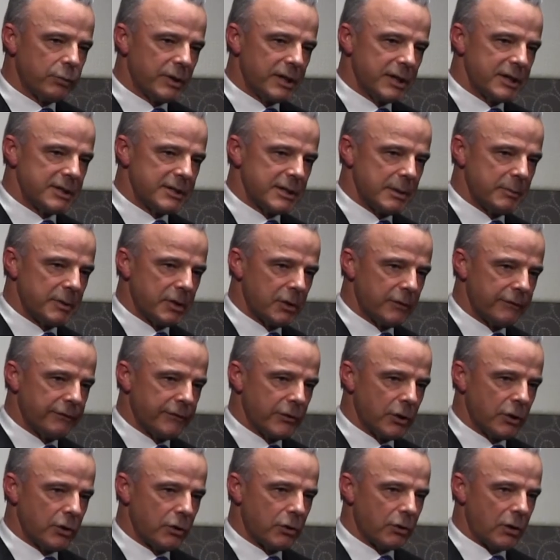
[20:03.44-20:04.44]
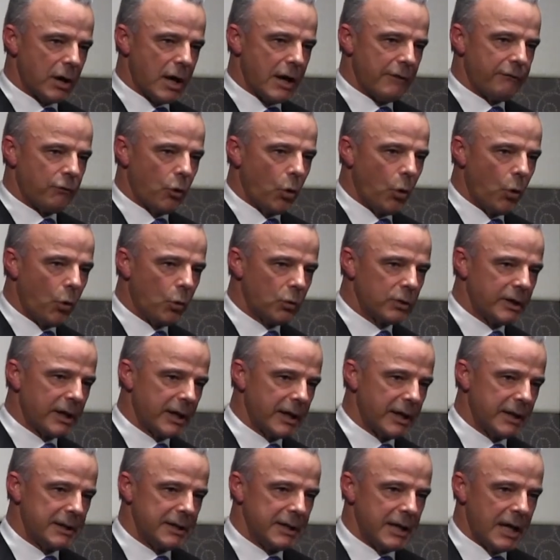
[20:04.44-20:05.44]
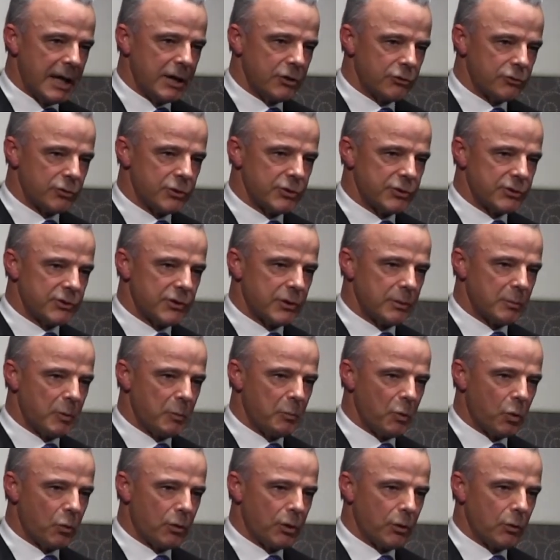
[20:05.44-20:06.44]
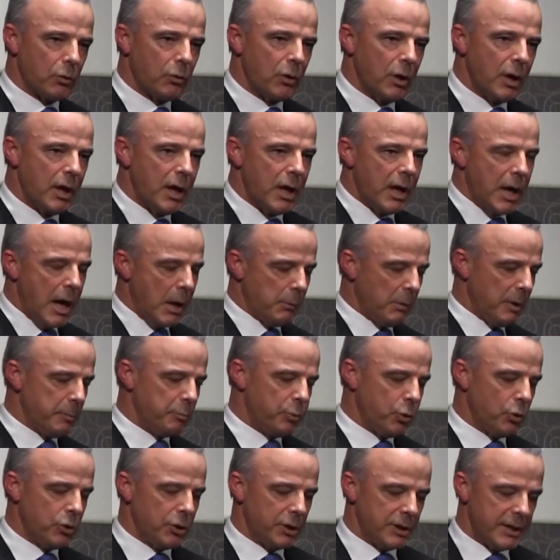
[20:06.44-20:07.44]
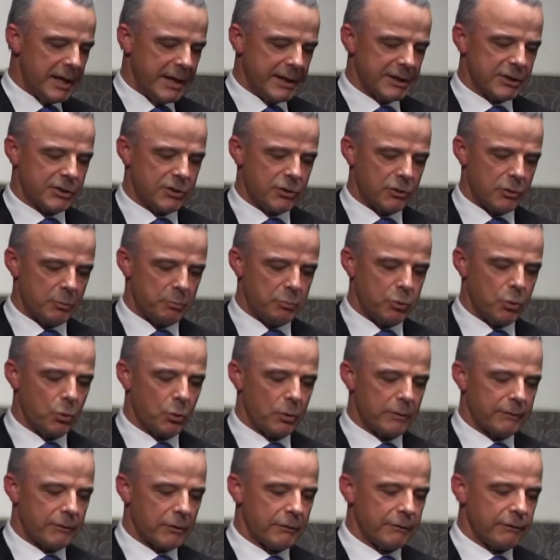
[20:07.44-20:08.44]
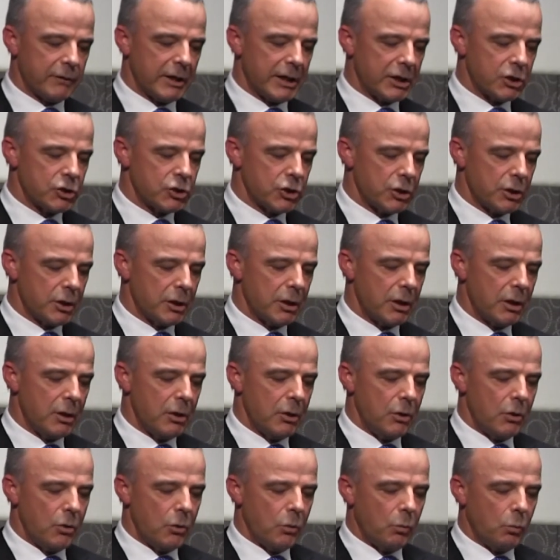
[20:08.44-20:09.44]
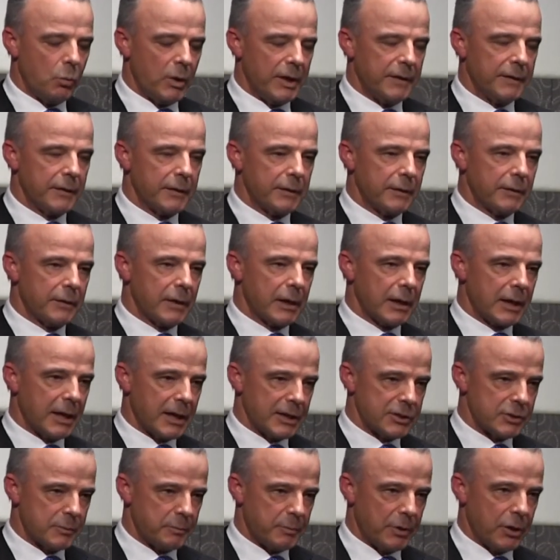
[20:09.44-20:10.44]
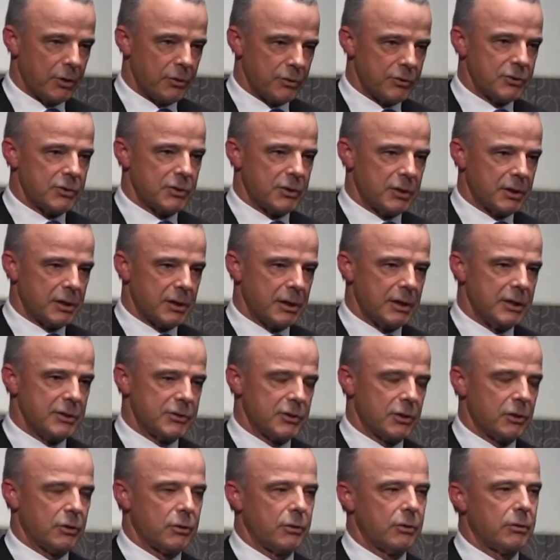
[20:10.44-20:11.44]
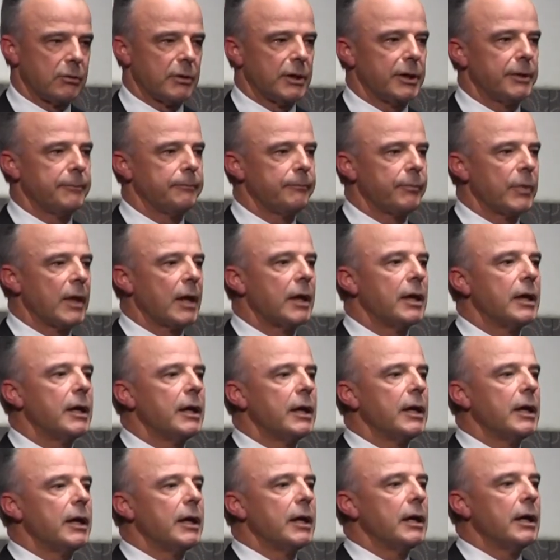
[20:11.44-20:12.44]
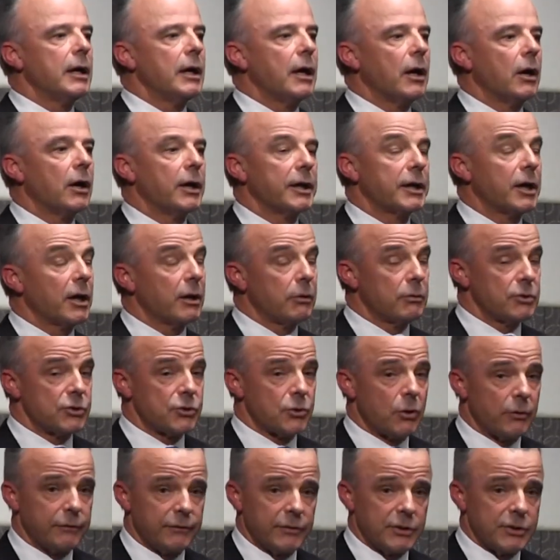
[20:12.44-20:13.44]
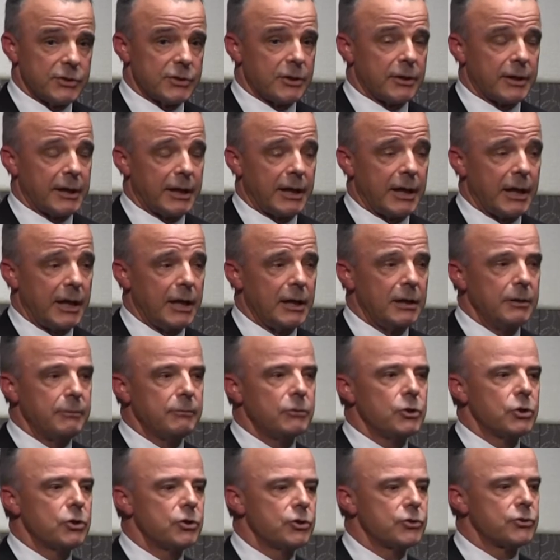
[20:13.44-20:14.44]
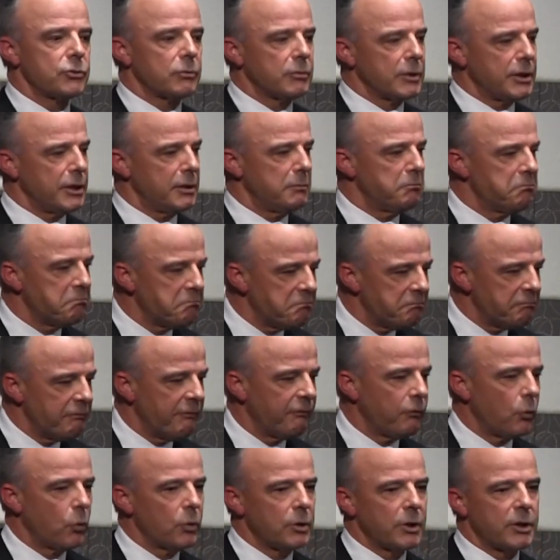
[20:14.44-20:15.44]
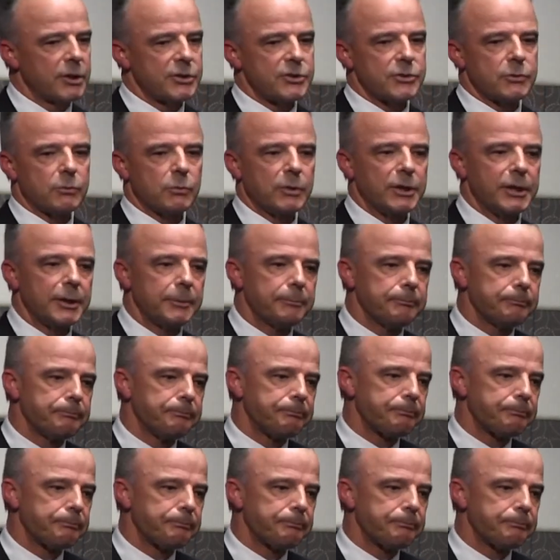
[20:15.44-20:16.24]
we exhibit the photograph all day in the entrance to the memorial, and we put it next to the pool of reflection when the last post is occurring. I go as often as I can, usually 4 nights a week.